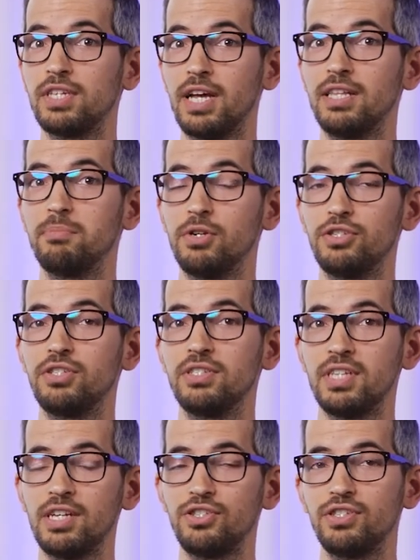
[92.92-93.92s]
calibration
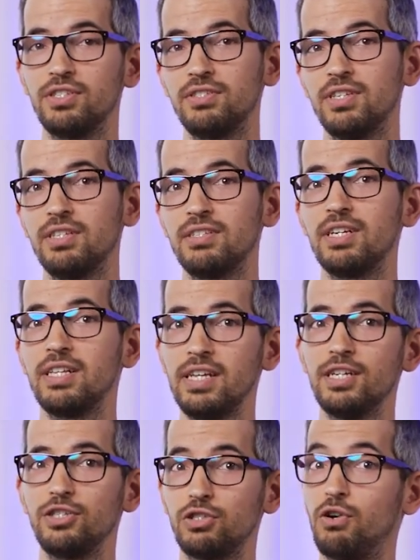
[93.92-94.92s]
sessions and
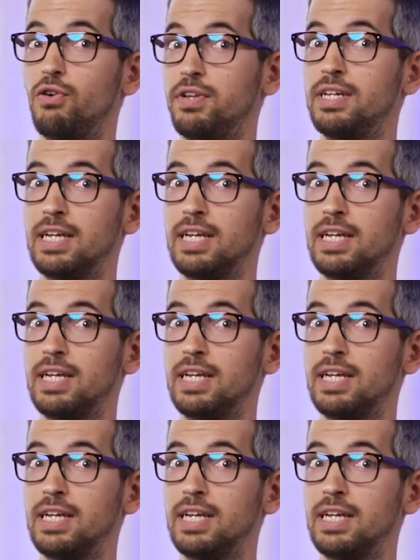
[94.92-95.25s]
clear scoring